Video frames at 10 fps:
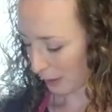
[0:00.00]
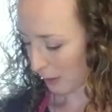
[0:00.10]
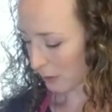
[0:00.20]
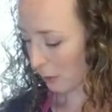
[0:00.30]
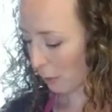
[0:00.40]

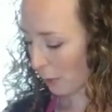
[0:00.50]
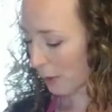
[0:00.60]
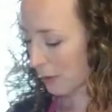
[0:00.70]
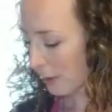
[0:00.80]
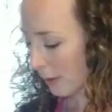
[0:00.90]
So
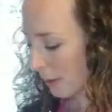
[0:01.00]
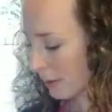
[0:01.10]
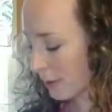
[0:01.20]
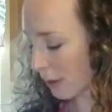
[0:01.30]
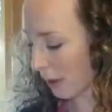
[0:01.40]

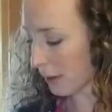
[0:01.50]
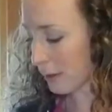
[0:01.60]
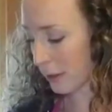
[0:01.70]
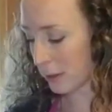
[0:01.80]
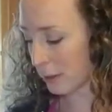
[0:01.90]
sauce,
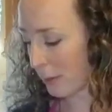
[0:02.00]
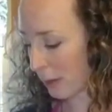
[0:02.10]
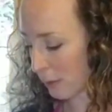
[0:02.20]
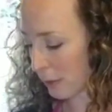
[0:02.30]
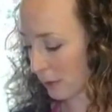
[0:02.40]
the
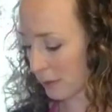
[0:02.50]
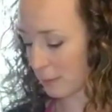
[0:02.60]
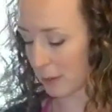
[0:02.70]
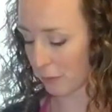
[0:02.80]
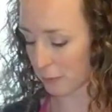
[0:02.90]
tomato sauce is
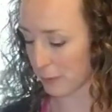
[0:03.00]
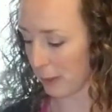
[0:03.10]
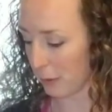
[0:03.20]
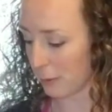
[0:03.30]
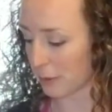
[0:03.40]
made from
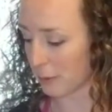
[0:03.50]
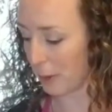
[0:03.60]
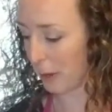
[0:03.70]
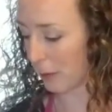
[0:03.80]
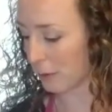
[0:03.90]
tomatoes.
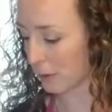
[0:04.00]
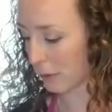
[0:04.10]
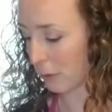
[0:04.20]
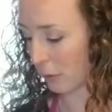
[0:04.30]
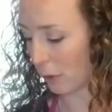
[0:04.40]
Tomatoes
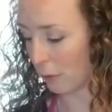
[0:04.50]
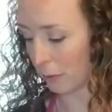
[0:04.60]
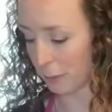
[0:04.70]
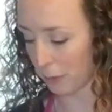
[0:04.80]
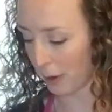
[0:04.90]
grow
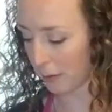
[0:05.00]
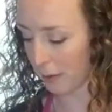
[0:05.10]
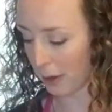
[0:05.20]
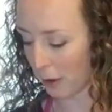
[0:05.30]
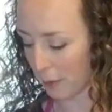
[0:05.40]
from the ground.
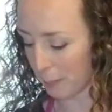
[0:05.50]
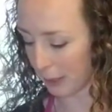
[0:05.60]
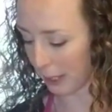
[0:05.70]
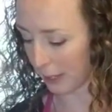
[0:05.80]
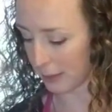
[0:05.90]
They are
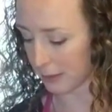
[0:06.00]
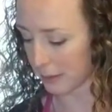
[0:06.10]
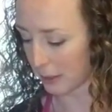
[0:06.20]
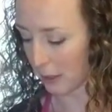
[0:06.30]
plants.